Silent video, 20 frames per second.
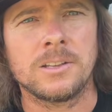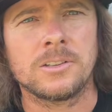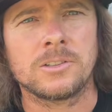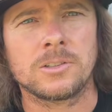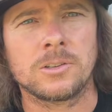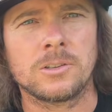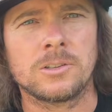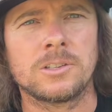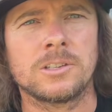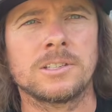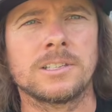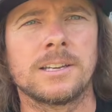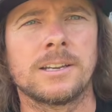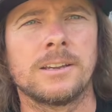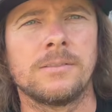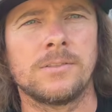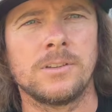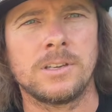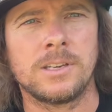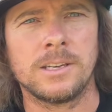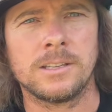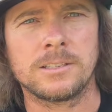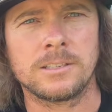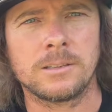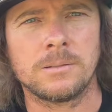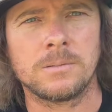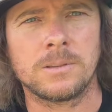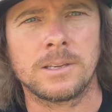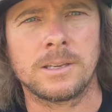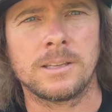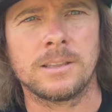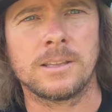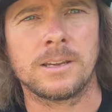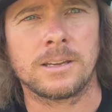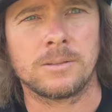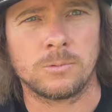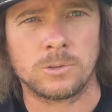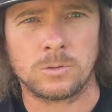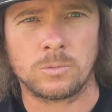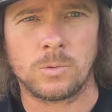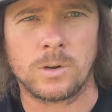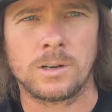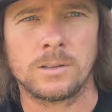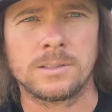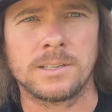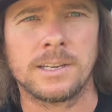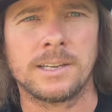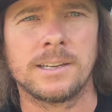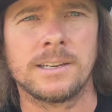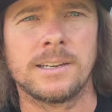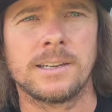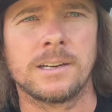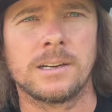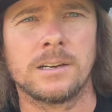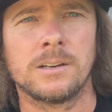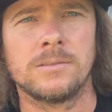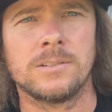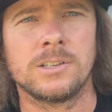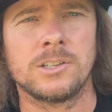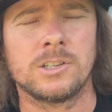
So it's just like, if you get something that was well taken care of in